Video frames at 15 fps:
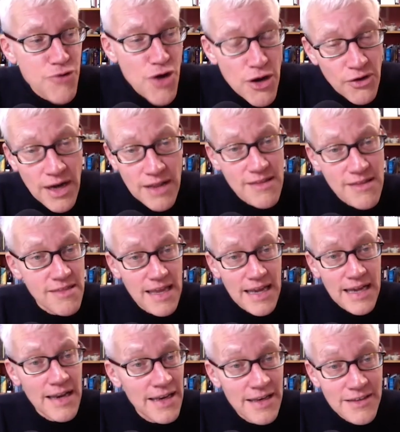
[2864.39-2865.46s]
Progress is
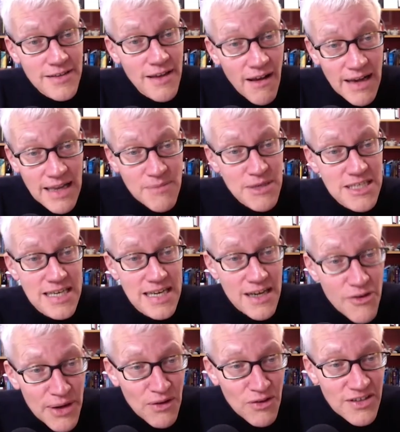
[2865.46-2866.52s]
seen in entirely
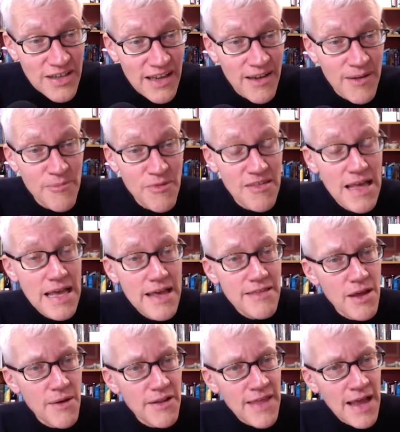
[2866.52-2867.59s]
material terms.
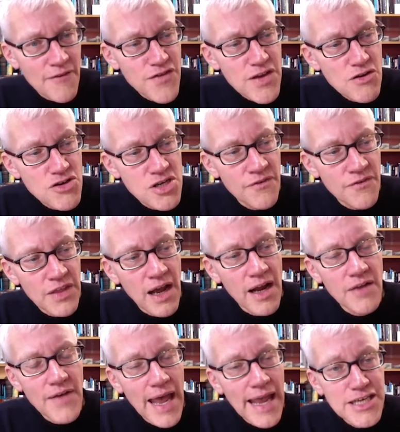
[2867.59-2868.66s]
So it's that fusion of the
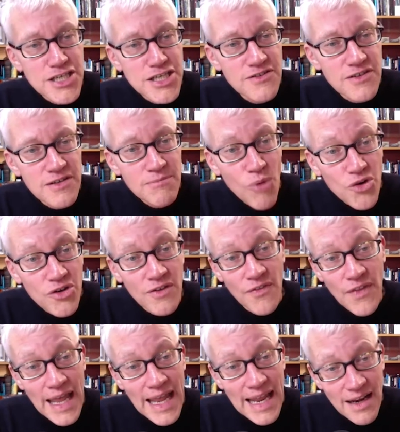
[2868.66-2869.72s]
kind of ancient and
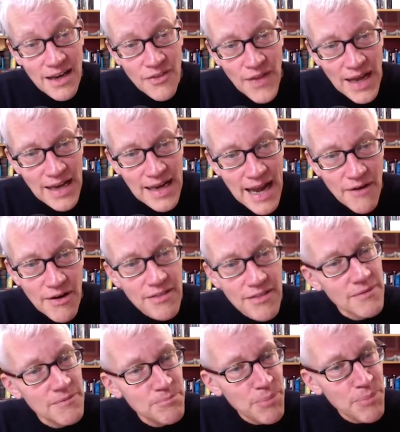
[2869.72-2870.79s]
modern that Hitler then
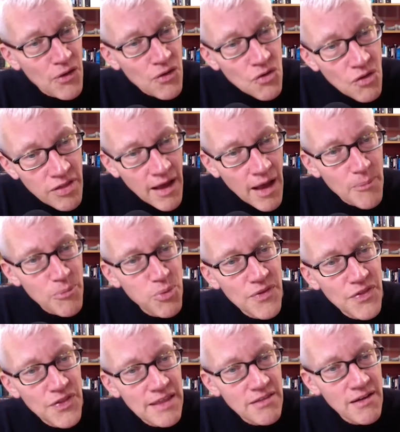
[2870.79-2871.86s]
inherits and bundles up
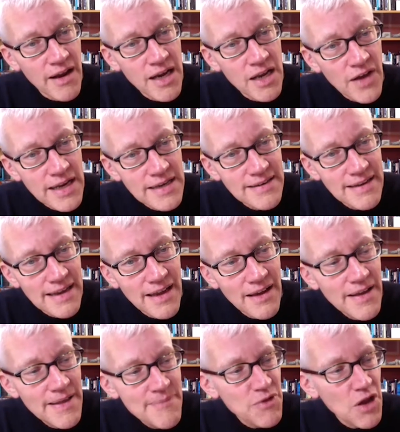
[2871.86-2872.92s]
with this kind of
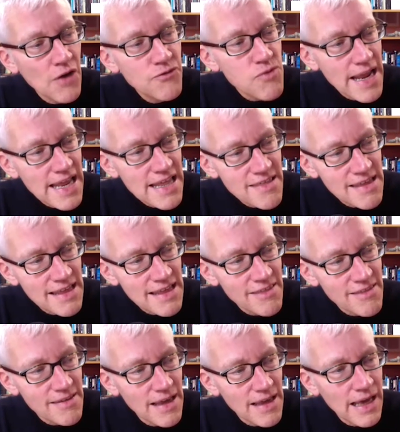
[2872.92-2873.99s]
idea of
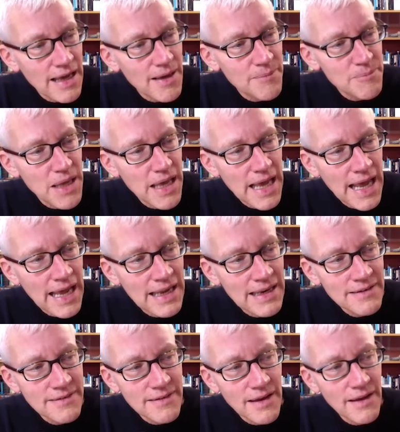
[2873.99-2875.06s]
races, and
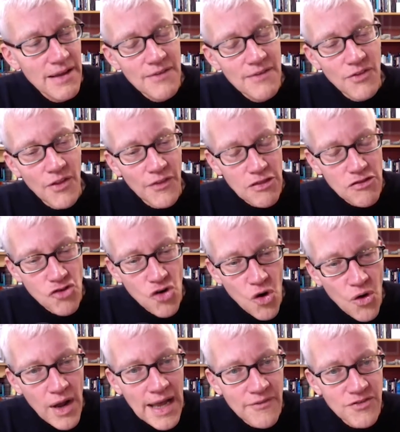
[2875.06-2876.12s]
that the
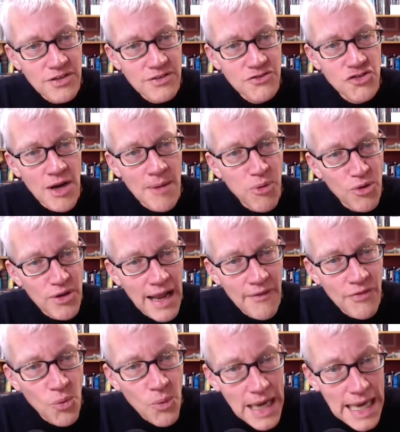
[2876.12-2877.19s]
strong have to trample
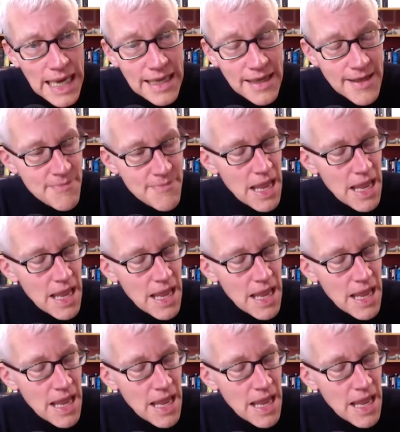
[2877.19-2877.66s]
down the weak.